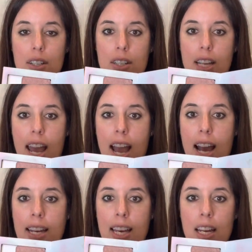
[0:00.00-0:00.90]
to
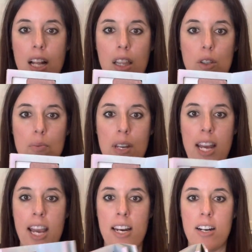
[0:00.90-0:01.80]
add in
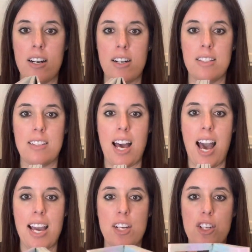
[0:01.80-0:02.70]
illuminators,
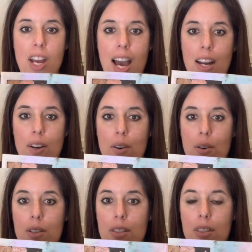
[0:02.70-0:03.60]

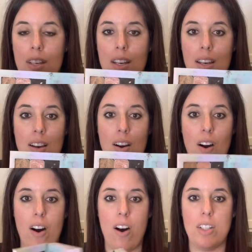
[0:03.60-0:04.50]
eyeshadows,
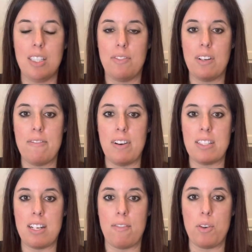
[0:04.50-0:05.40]
all different fun
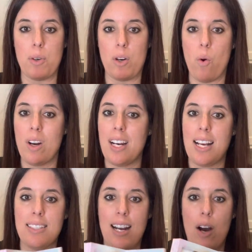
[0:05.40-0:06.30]
stuff. You can
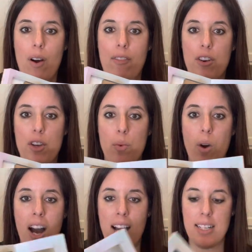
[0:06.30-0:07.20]
organize it however you
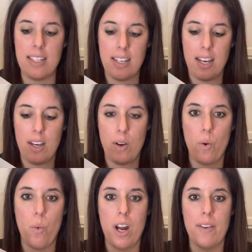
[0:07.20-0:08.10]
want.
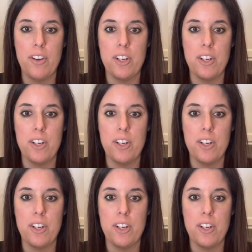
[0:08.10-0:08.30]
One of your